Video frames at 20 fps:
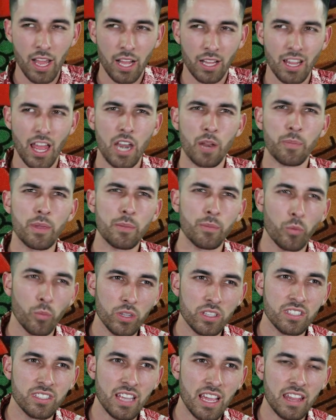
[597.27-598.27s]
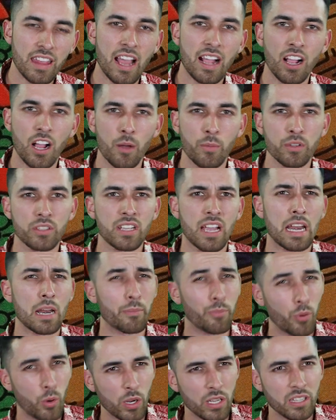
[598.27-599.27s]
A lot of people would say that combo's kind
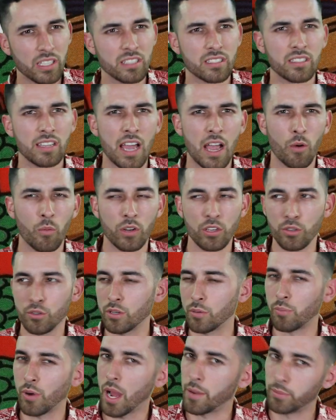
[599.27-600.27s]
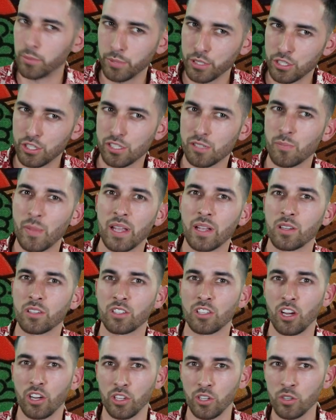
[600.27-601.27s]
of pointless now when you could probably just make a
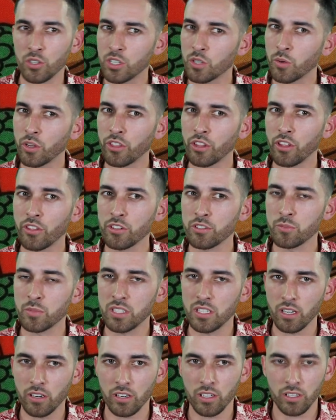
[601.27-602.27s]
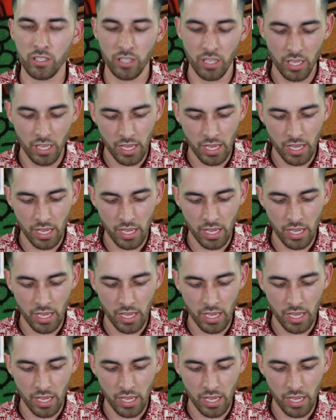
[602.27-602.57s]
Saryuja with all those material.